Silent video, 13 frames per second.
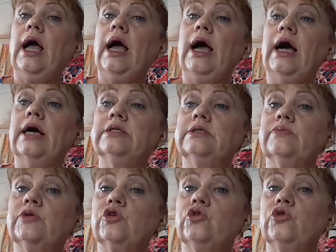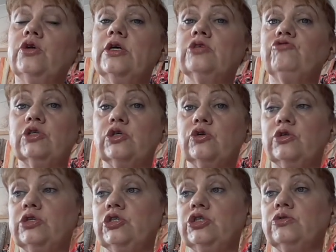And, but the courier is really
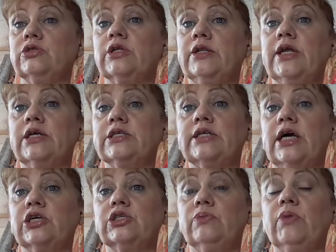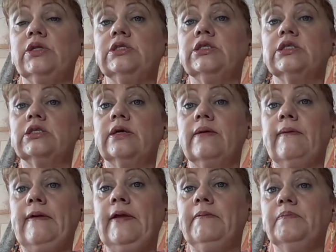good. And she goes, Lynn, that's just actually Monday's
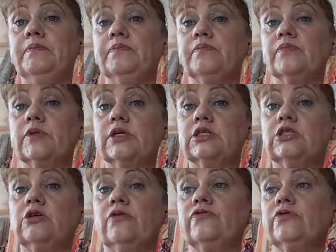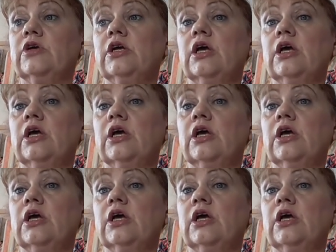stuff.